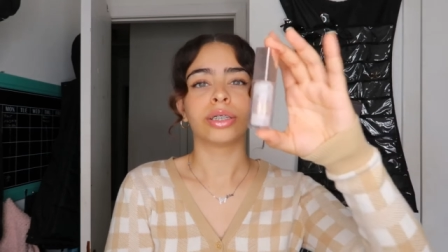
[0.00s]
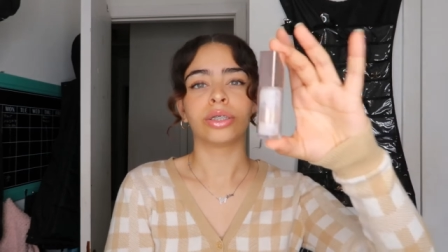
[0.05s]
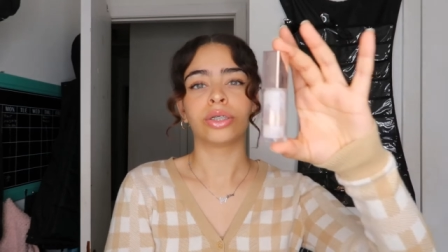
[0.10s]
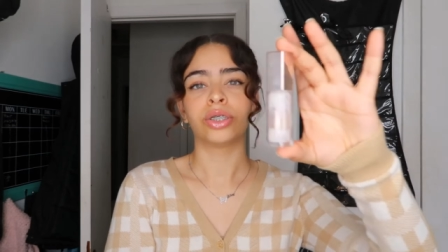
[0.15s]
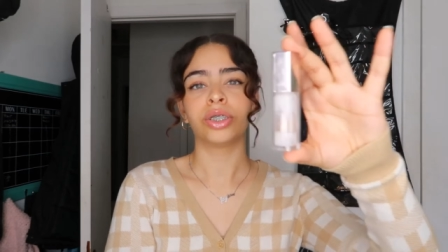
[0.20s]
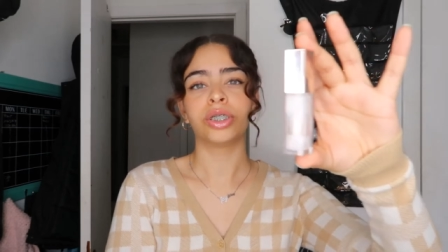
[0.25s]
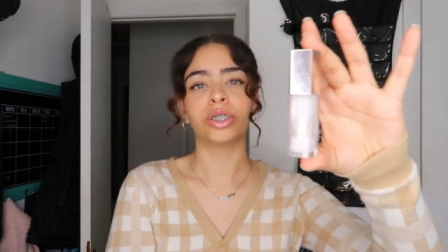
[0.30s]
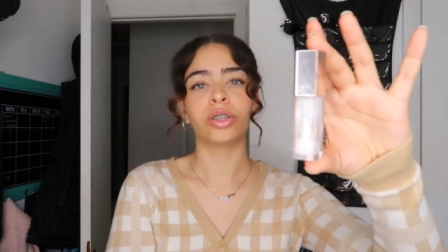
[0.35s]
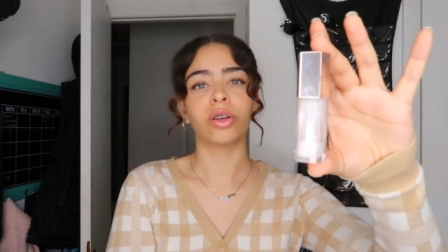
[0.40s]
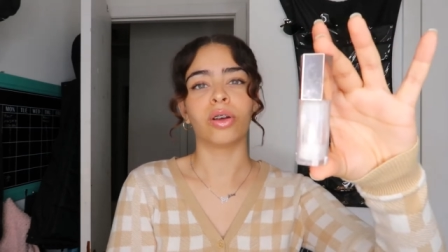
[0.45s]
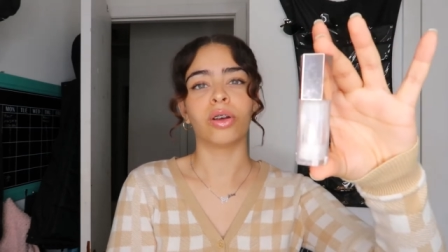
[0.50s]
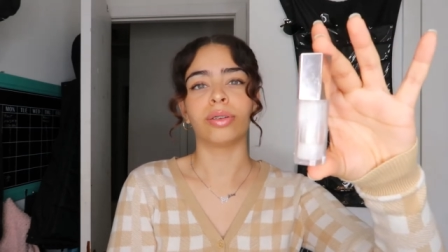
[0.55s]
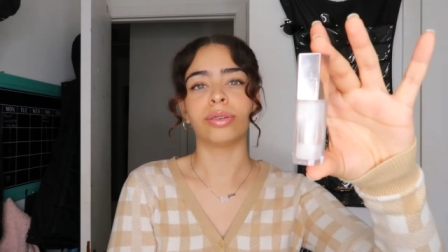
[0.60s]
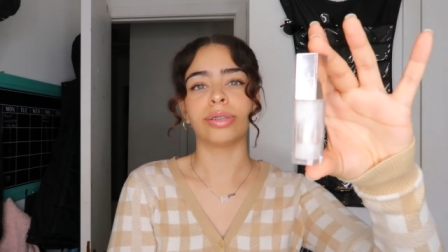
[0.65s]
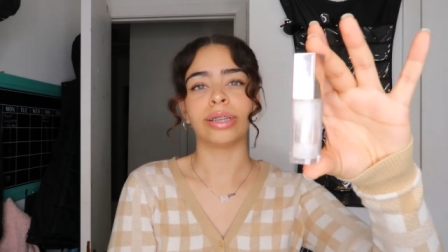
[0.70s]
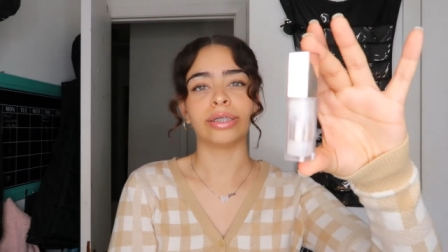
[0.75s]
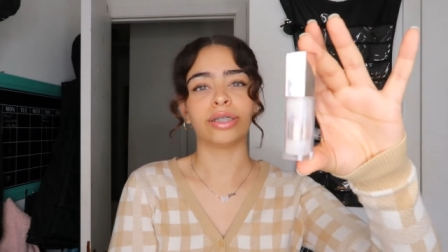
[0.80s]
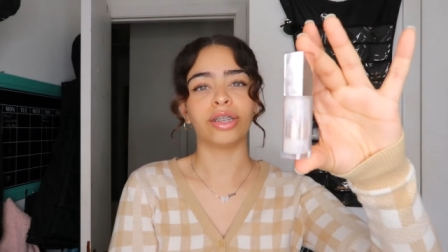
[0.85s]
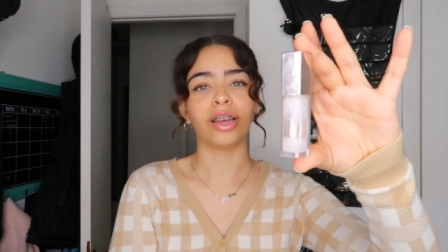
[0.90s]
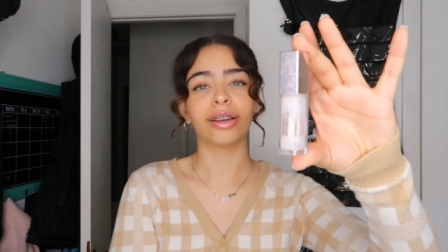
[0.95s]
She's
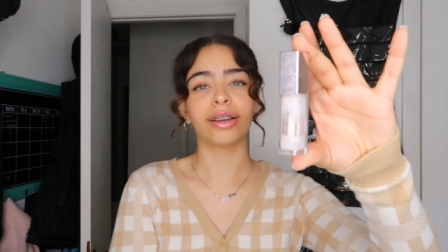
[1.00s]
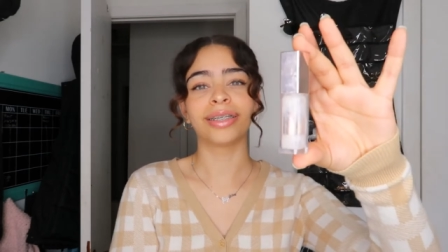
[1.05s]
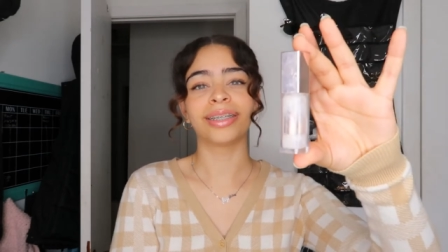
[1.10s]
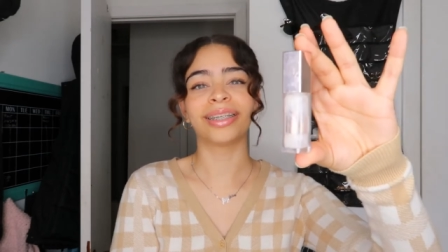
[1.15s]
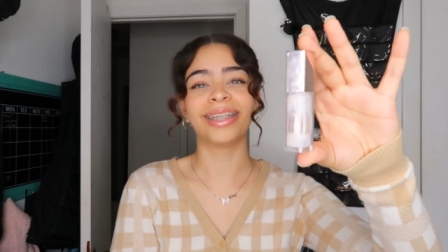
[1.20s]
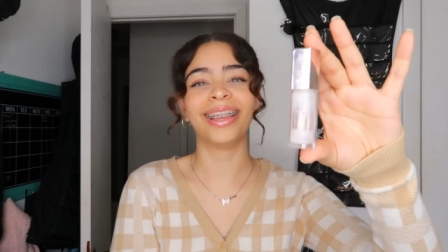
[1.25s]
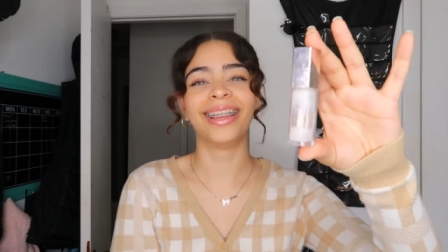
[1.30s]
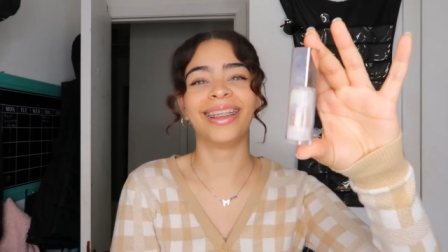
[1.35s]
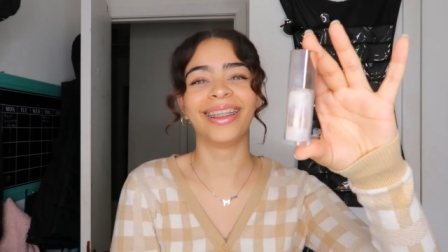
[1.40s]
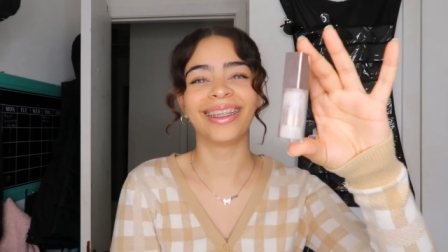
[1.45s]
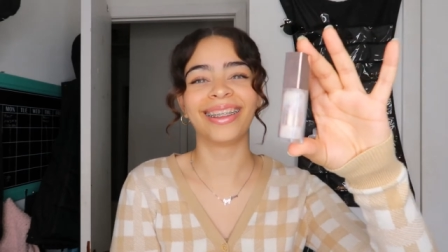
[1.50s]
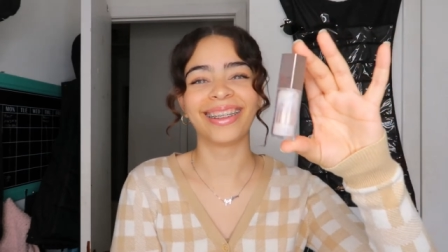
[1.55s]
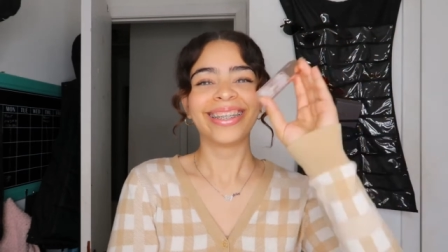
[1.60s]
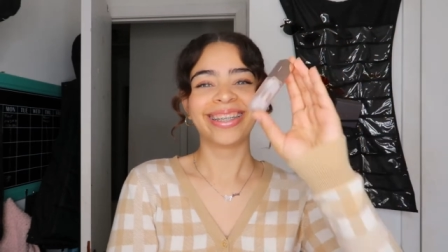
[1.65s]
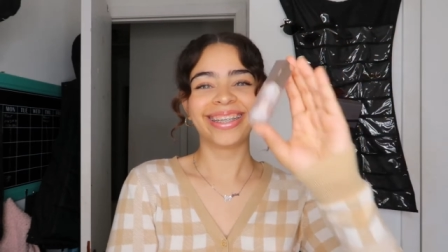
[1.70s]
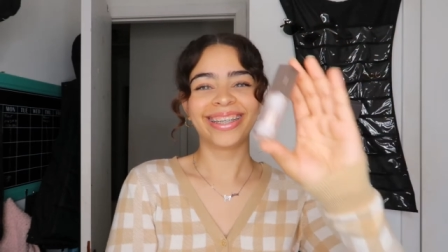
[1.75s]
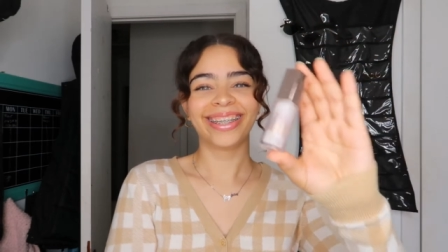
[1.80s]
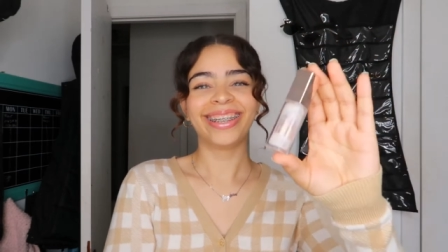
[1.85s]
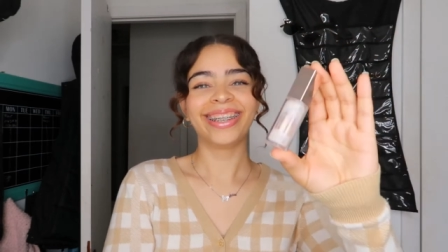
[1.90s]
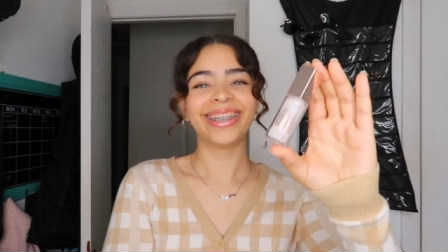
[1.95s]
gone. As y'all can see,
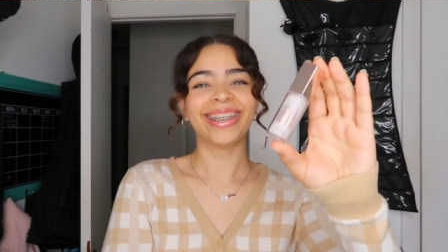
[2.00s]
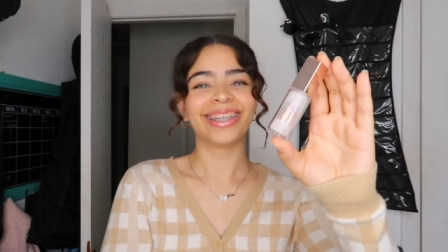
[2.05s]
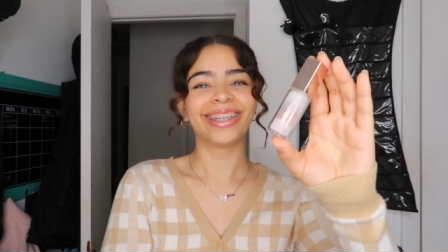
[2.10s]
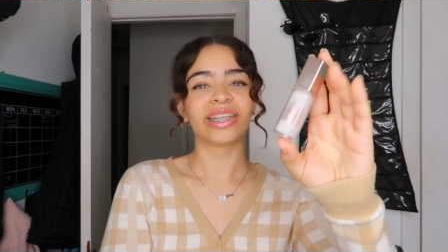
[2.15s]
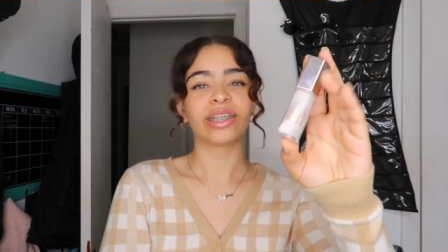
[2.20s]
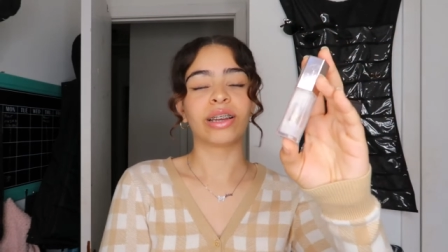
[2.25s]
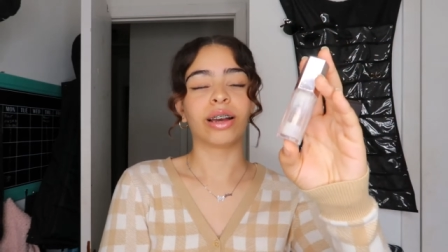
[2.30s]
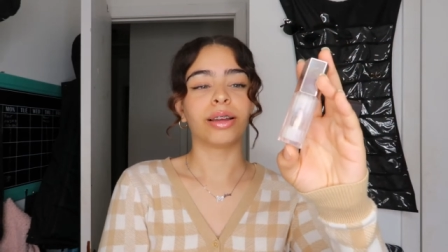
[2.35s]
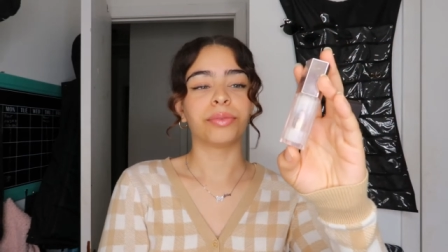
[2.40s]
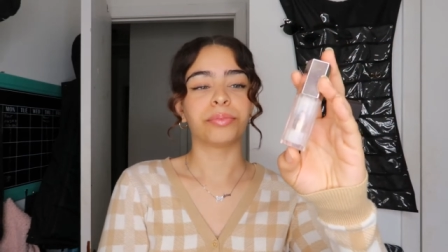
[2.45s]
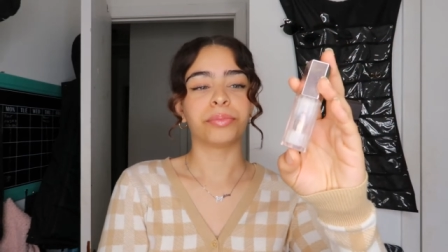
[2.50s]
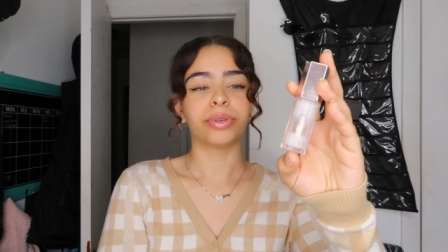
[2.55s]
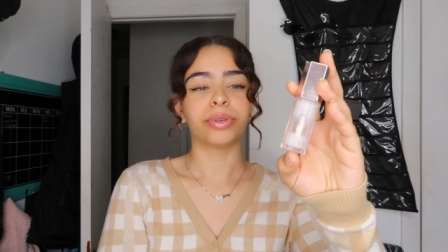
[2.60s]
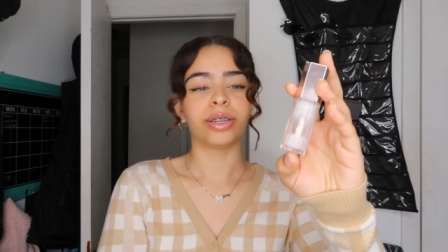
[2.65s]
she is gone,